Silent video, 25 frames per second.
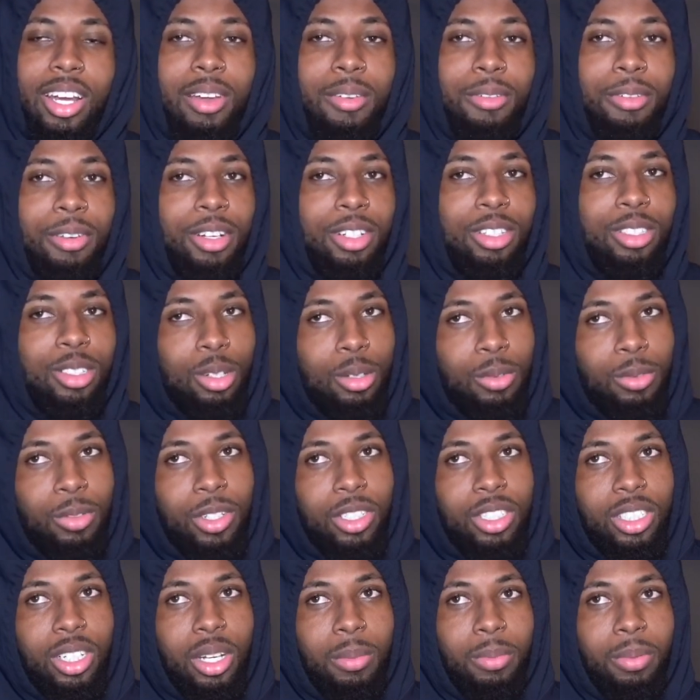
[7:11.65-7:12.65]
If you're a 2
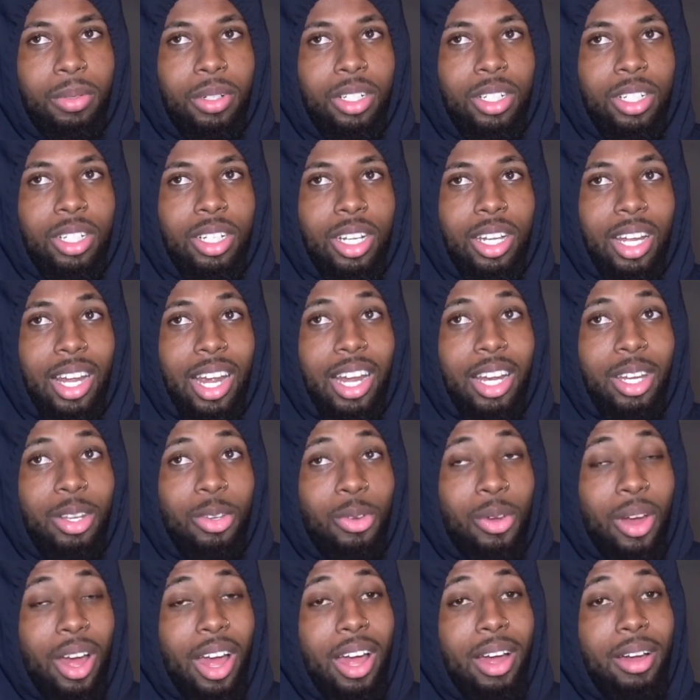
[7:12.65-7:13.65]
foot jumper and
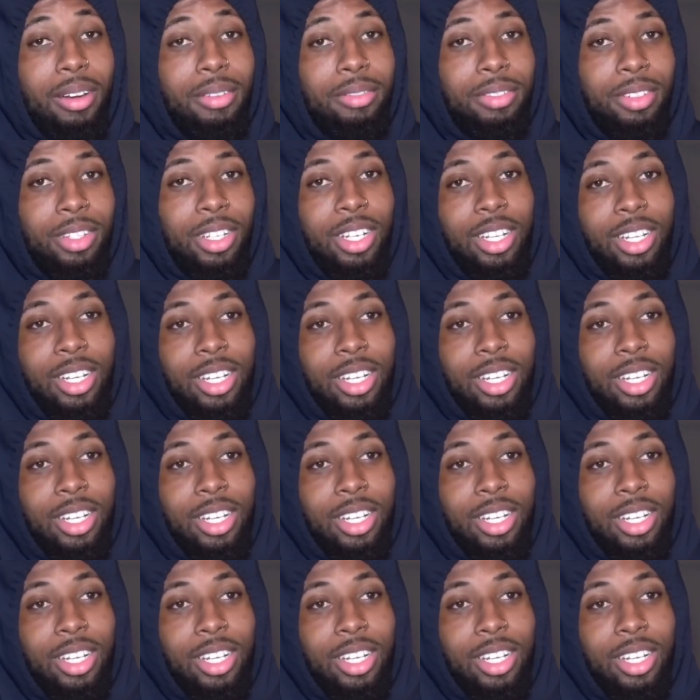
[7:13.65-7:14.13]
you have